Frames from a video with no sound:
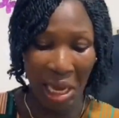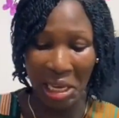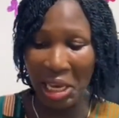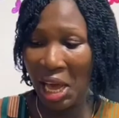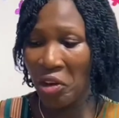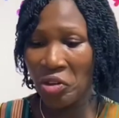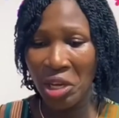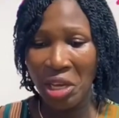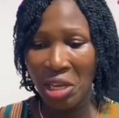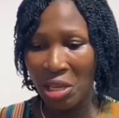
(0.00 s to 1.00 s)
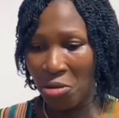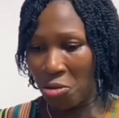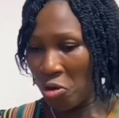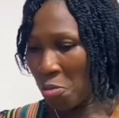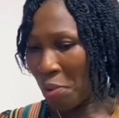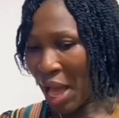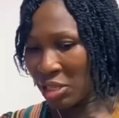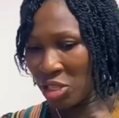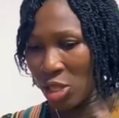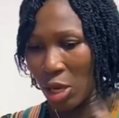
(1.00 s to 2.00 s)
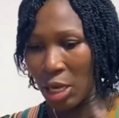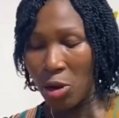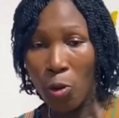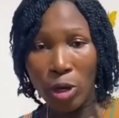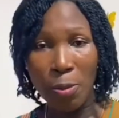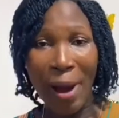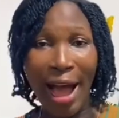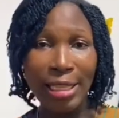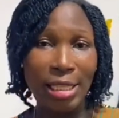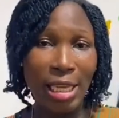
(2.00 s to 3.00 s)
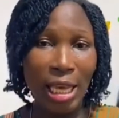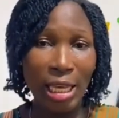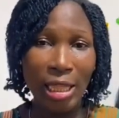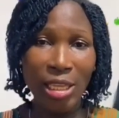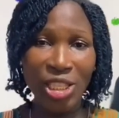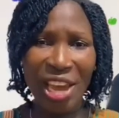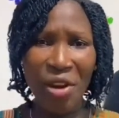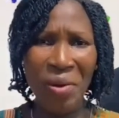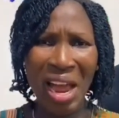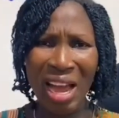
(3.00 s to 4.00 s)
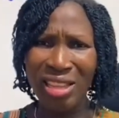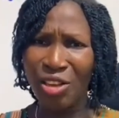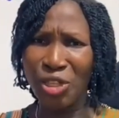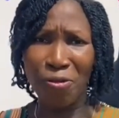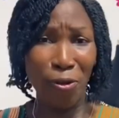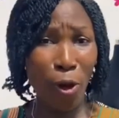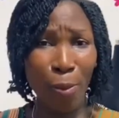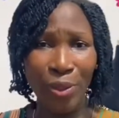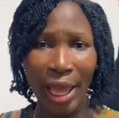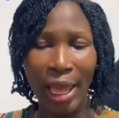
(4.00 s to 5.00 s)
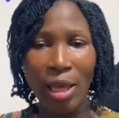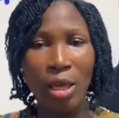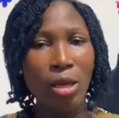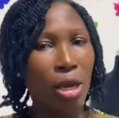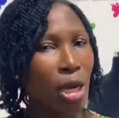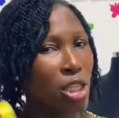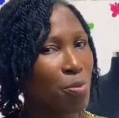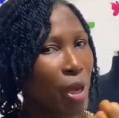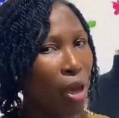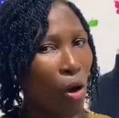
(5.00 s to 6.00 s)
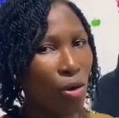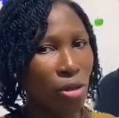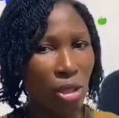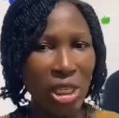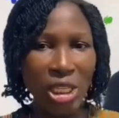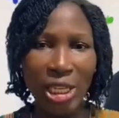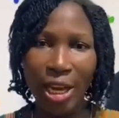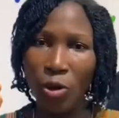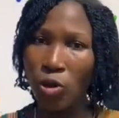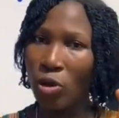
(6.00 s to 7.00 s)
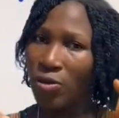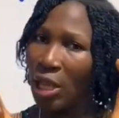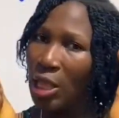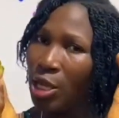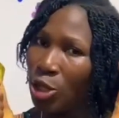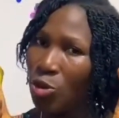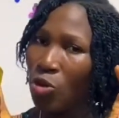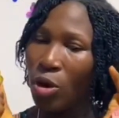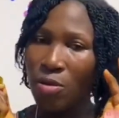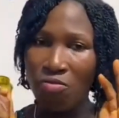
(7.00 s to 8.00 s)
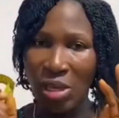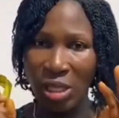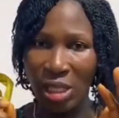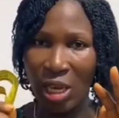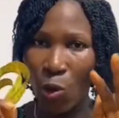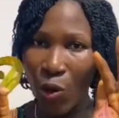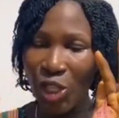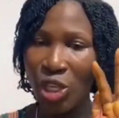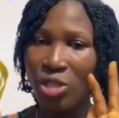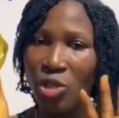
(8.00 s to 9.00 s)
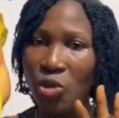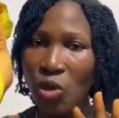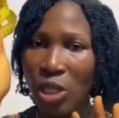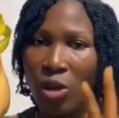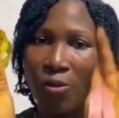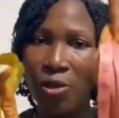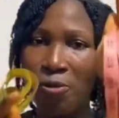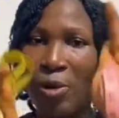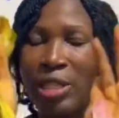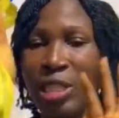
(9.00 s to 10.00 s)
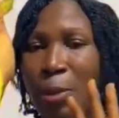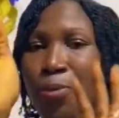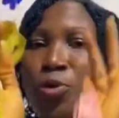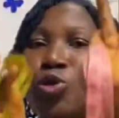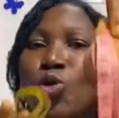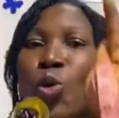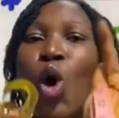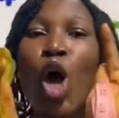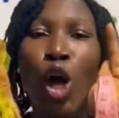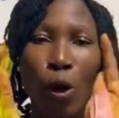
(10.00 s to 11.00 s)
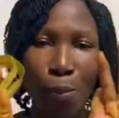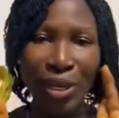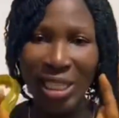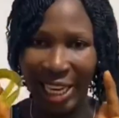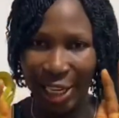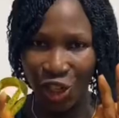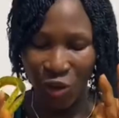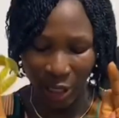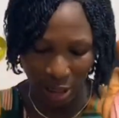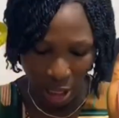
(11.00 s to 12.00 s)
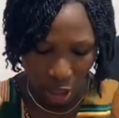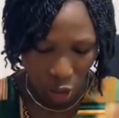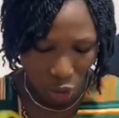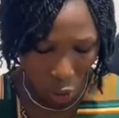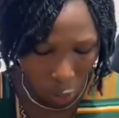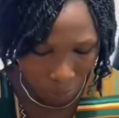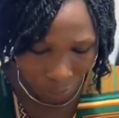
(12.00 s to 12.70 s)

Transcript: gown, one part is longer than one part. This area, there is a flop there. It is because you didn't take note of the little mistake, which is using of different tape rule to complete a dress. So,